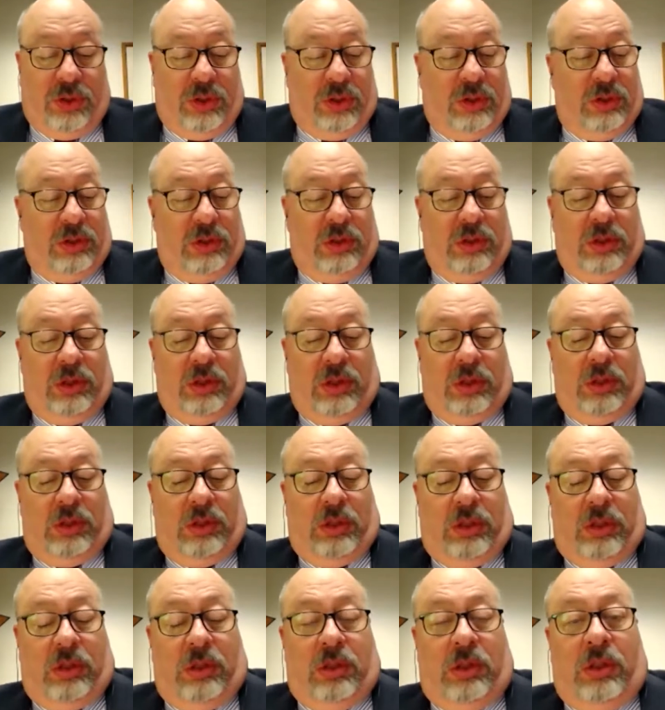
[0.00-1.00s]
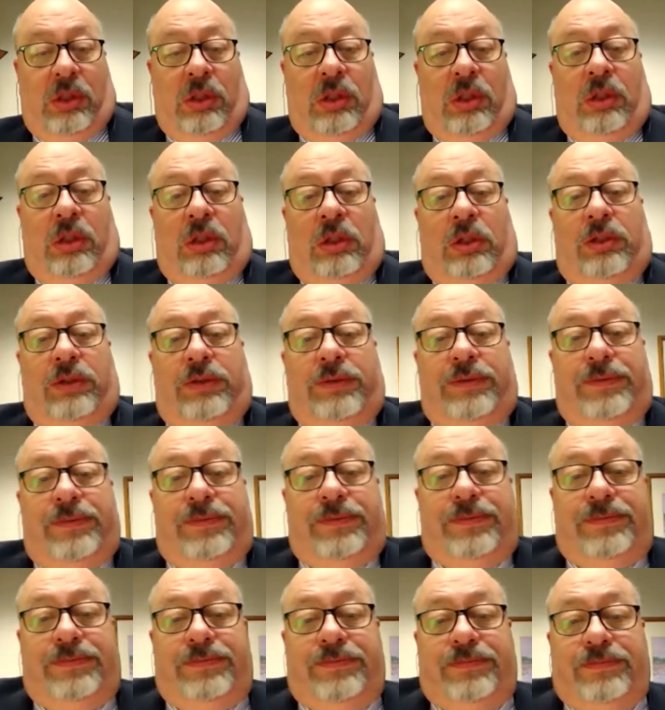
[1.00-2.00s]
Well, let's
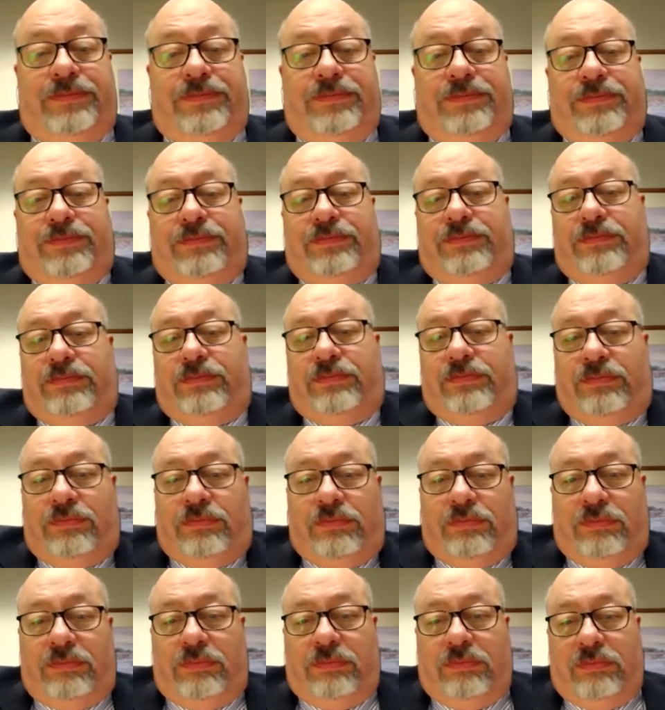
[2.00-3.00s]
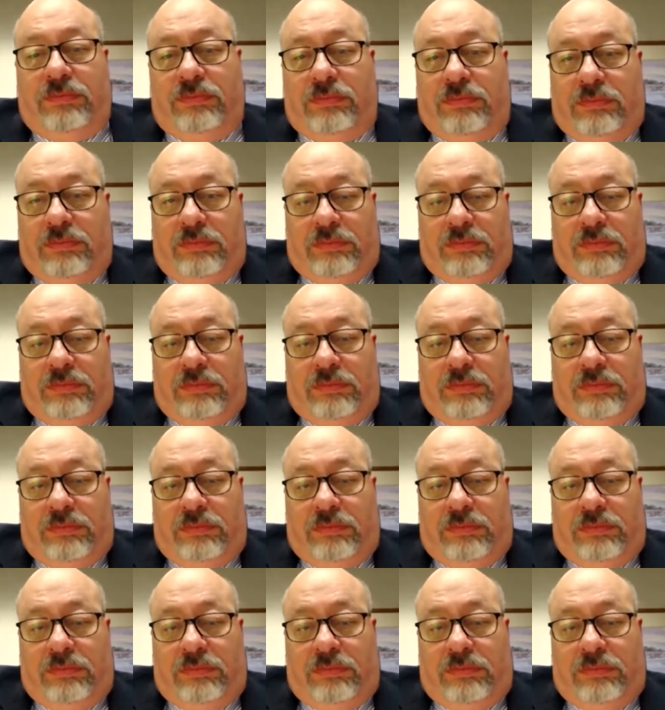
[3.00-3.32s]
turn our attention to some of the new